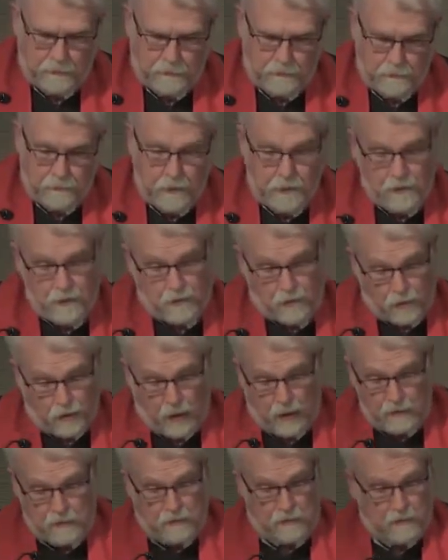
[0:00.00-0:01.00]
The
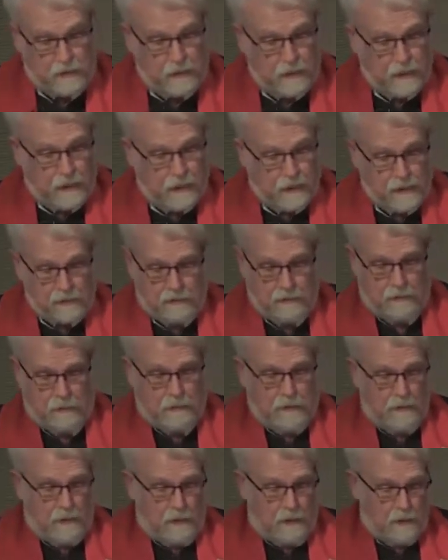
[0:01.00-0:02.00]
exhausted God
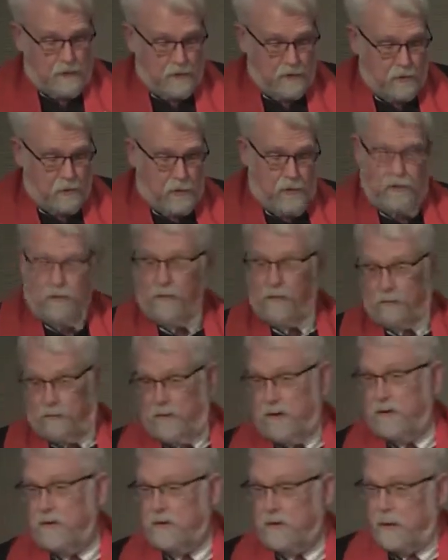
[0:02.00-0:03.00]
is the one who
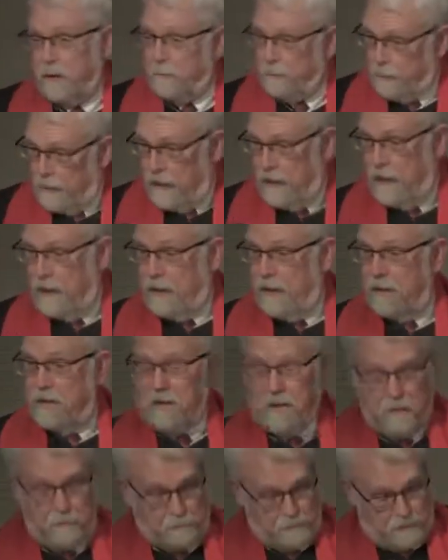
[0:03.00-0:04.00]
feels our pain
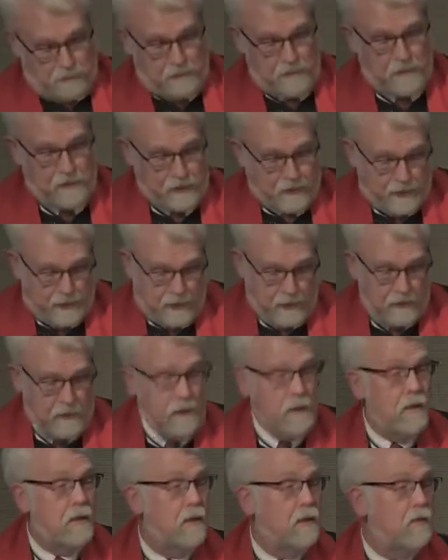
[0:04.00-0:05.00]
deep inside
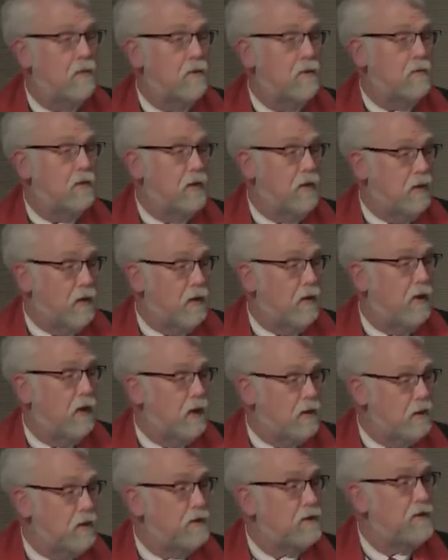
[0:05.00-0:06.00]
when we know
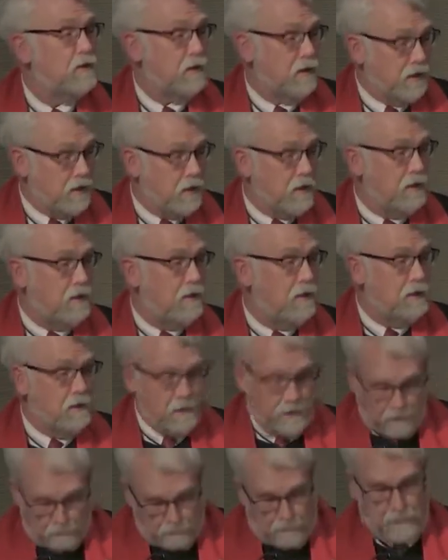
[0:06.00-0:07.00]
others are hurting
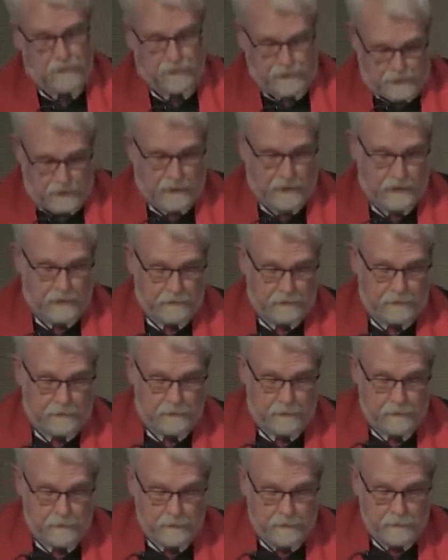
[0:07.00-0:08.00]
deep inside.
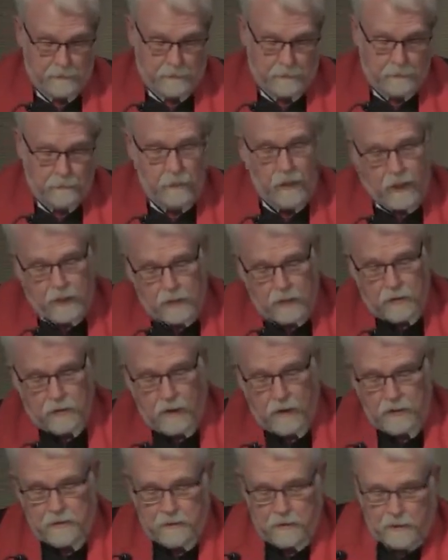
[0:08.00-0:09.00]
Our
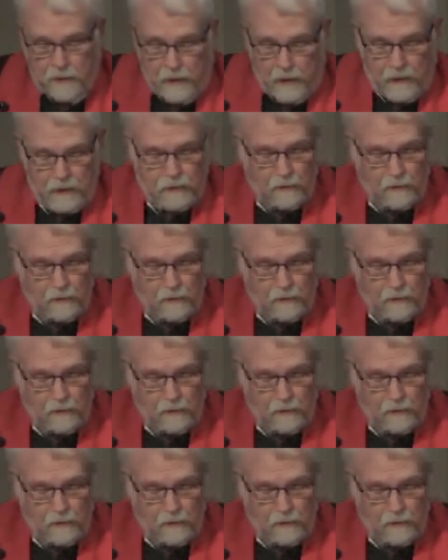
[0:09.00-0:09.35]
exhausted God is